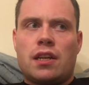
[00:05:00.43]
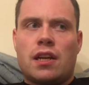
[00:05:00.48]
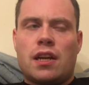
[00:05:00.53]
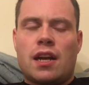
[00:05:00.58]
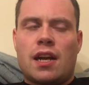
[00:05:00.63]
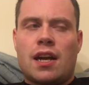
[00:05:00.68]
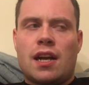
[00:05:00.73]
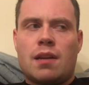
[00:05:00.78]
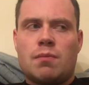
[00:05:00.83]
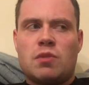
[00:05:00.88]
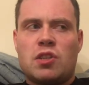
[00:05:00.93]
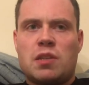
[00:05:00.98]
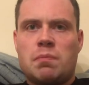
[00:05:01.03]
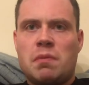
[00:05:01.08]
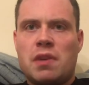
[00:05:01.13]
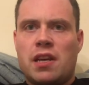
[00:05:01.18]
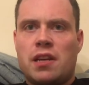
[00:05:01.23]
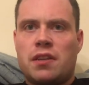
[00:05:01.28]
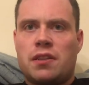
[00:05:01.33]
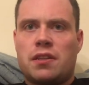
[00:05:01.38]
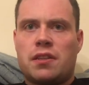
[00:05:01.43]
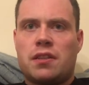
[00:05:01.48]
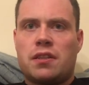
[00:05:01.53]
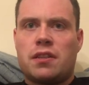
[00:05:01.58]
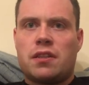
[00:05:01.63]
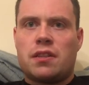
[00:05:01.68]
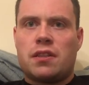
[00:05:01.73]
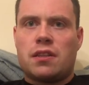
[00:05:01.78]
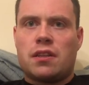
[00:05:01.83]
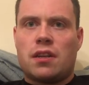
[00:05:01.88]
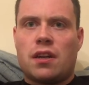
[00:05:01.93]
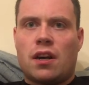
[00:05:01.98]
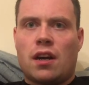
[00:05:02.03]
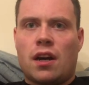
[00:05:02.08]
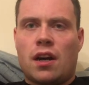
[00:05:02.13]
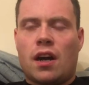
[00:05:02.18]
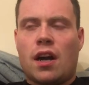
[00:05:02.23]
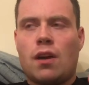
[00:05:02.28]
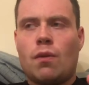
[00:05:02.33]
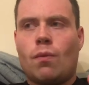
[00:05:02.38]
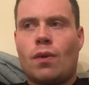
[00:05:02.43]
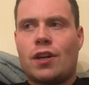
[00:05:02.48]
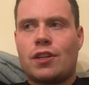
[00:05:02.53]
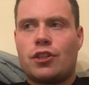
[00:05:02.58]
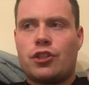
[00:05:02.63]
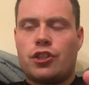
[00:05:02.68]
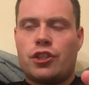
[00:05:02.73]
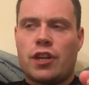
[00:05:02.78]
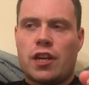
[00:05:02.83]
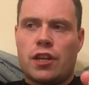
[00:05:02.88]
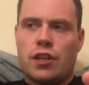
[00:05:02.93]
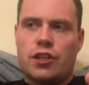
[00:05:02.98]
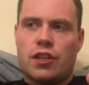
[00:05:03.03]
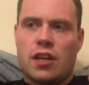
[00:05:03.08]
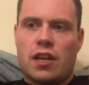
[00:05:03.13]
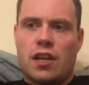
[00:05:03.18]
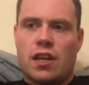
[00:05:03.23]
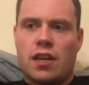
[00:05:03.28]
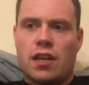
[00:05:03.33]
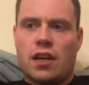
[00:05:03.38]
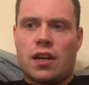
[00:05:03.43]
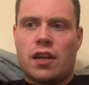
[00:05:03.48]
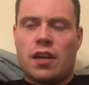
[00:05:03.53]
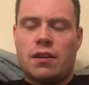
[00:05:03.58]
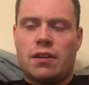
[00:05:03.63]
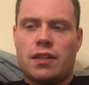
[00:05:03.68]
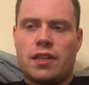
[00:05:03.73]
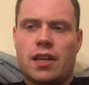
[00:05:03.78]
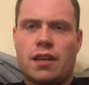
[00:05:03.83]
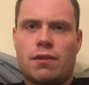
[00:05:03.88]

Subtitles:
Adam Smith, I watched JJ, yeah, it